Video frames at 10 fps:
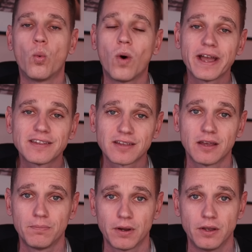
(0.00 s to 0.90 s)
why
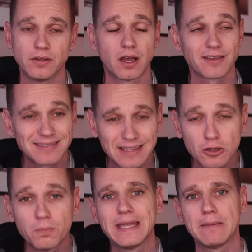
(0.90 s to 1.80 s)
certain boats are
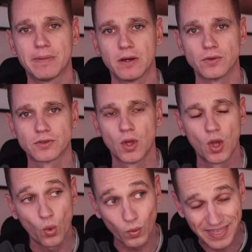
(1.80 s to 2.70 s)
still being built
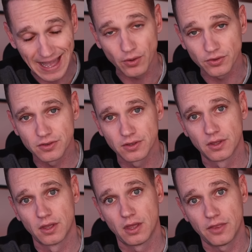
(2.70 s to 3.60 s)
without
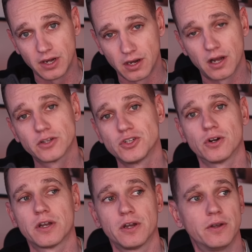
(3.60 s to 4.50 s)
the large
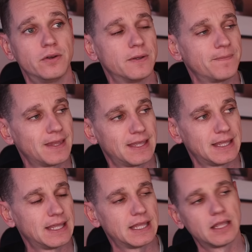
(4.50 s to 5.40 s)
yacht code,
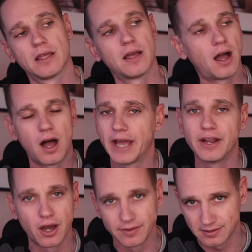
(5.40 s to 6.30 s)
I
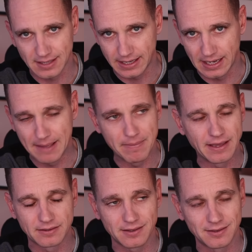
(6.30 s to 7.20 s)
don't understand it. It
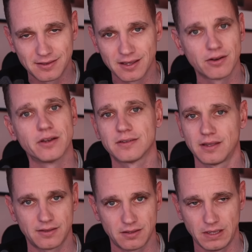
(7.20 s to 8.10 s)
makes zero
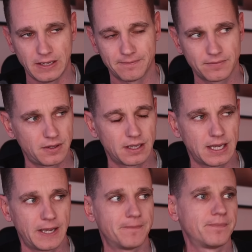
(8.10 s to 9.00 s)
sense to me.
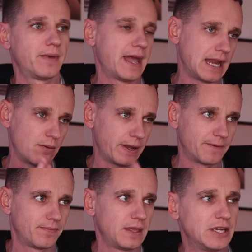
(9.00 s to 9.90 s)
Okay, but anyway,
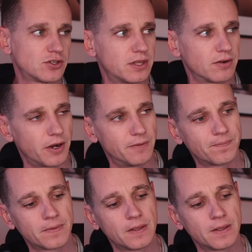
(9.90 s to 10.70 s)
each to their own.